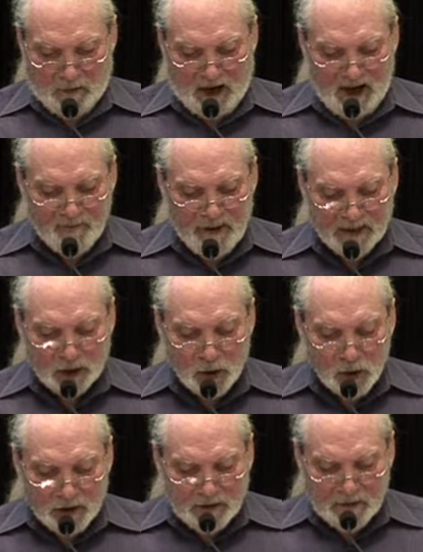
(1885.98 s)
I've been
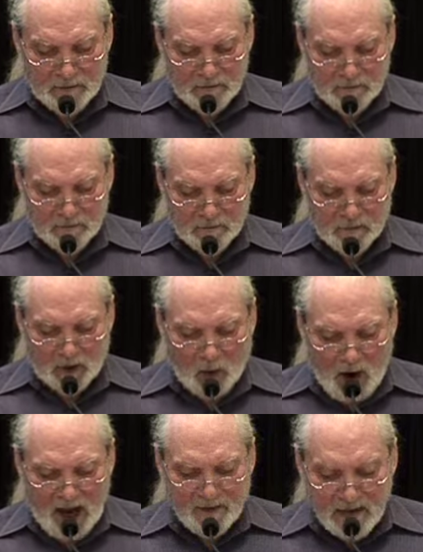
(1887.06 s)
good.
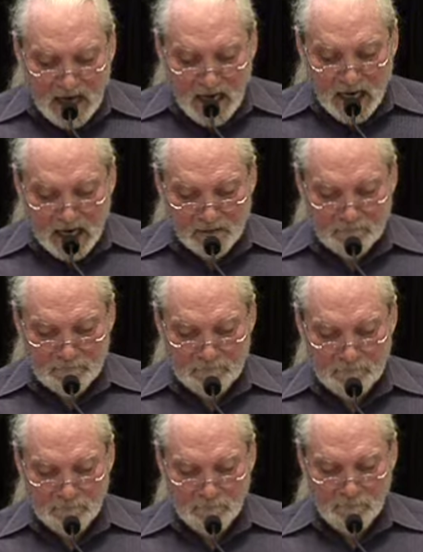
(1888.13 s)
Why me?
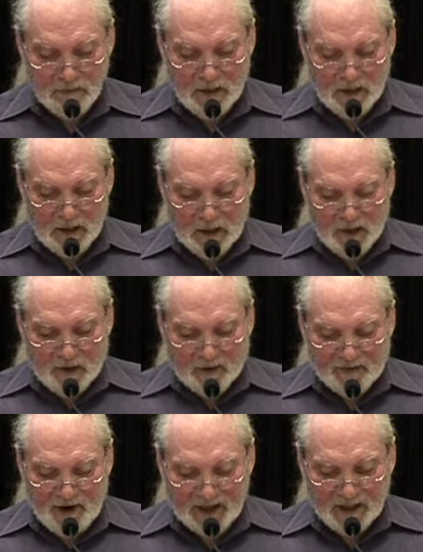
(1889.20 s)

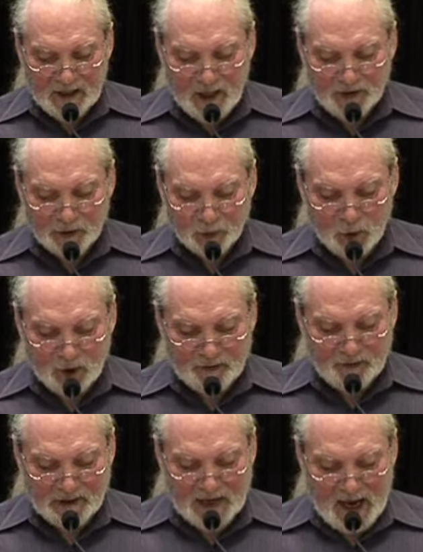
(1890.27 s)
Finally on the roof
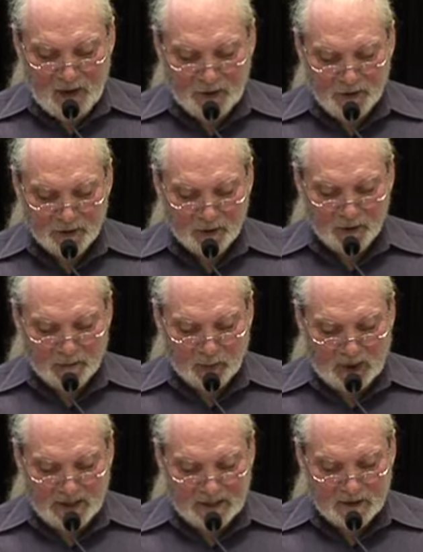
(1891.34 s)
and out into the
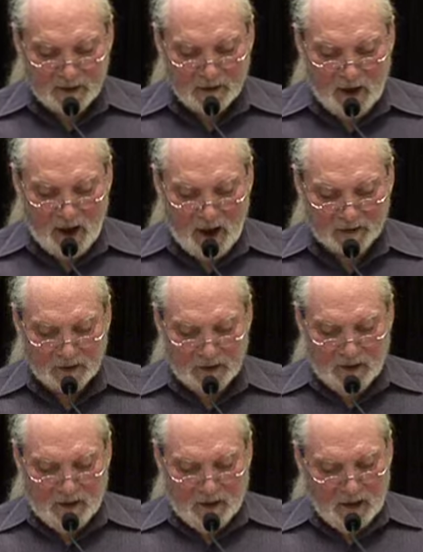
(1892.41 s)
bright and hot,
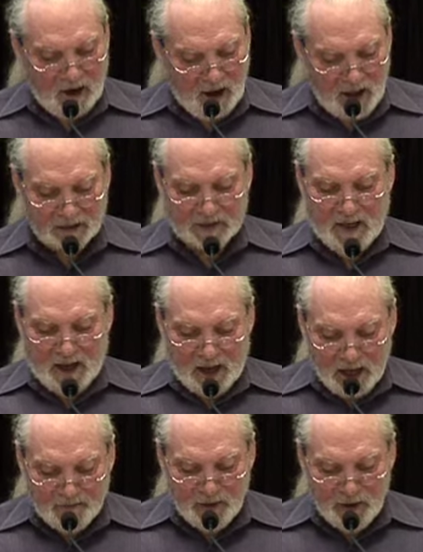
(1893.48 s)

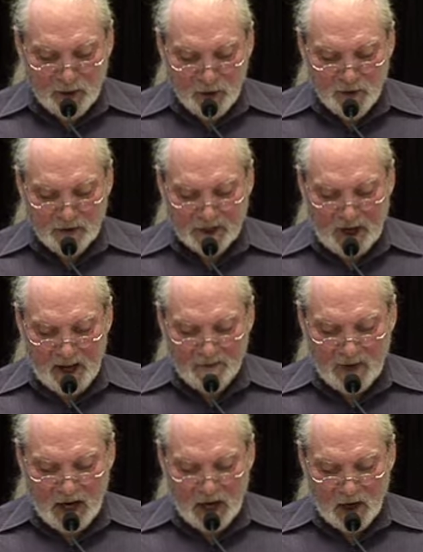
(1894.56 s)
heavy noontime
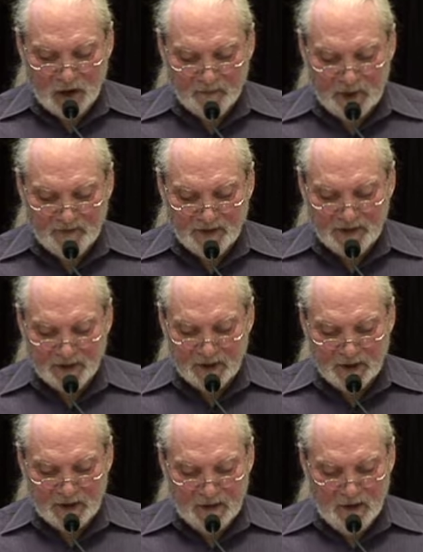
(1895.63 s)
air above the
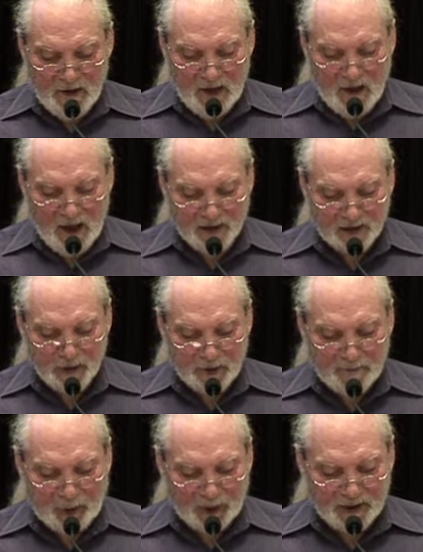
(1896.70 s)
city, and to the
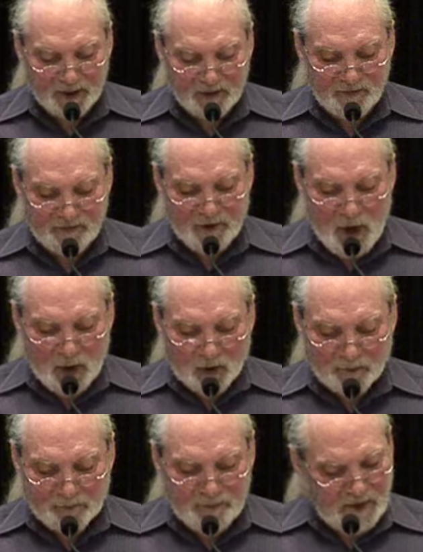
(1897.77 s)
purgative
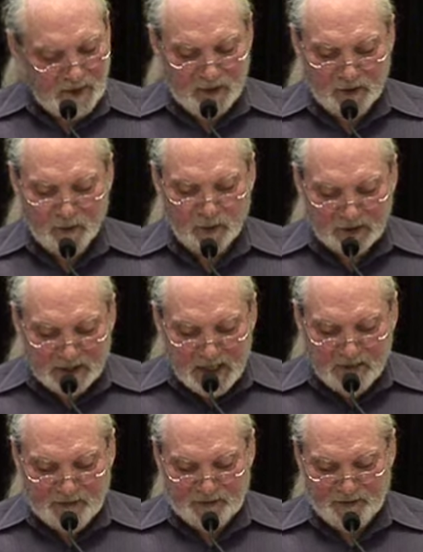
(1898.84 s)

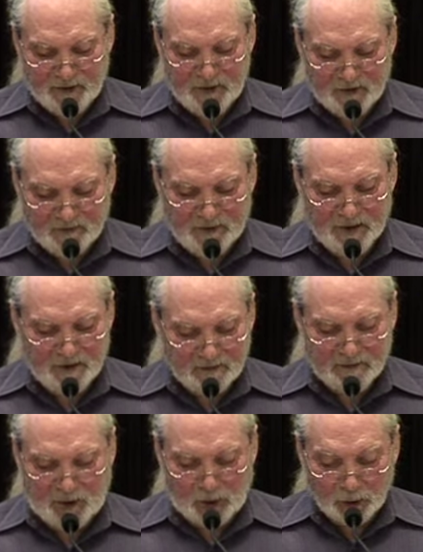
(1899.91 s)
relief of the
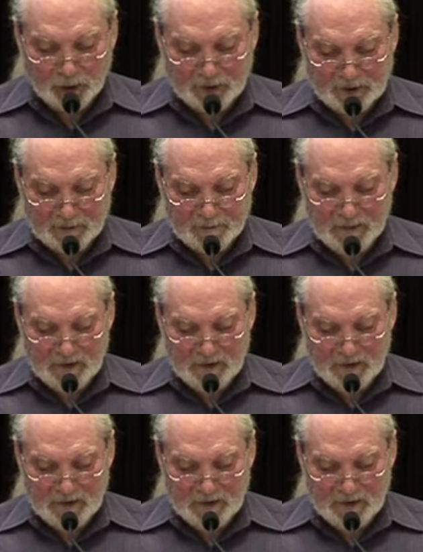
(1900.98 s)
clerk,